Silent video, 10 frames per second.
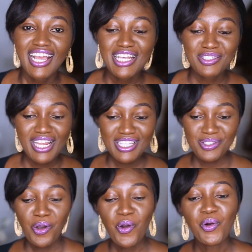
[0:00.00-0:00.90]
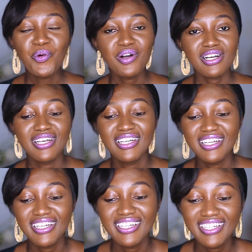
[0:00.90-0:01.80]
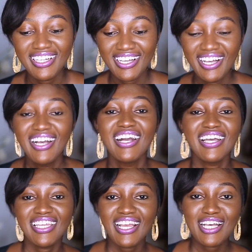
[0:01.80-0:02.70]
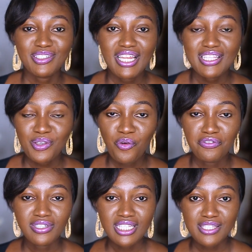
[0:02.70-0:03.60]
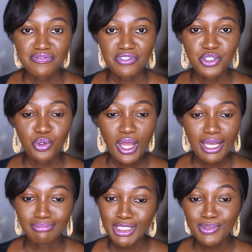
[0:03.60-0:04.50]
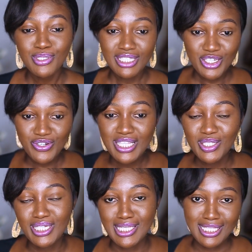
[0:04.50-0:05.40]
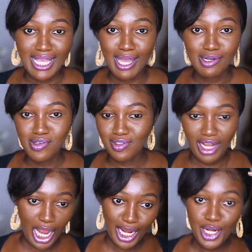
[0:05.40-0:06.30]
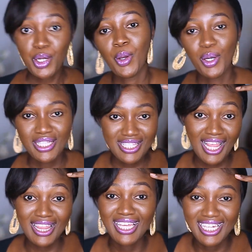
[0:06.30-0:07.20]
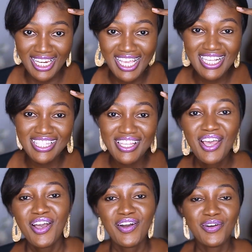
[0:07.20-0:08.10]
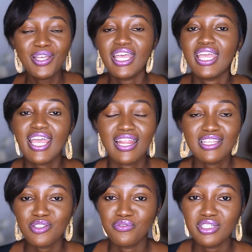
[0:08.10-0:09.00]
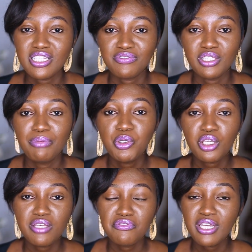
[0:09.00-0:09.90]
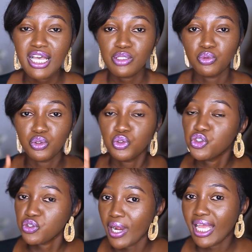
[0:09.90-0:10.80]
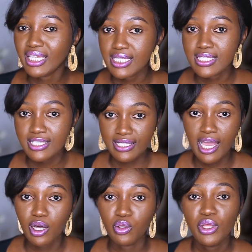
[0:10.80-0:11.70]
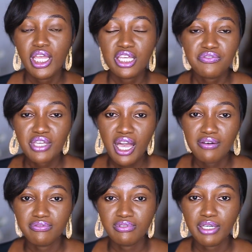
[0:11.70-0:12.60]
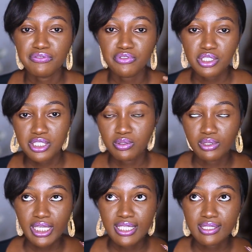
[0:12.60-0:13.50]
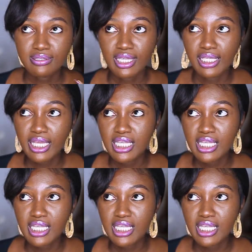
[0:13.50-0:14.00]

guys, so that's all. Yeah guys, so that's all for this video, and please concentrate on the style, not the lace. Okay, yeah, that's all for this video. Let me know if you guys would try this style if you have a frontal lace, a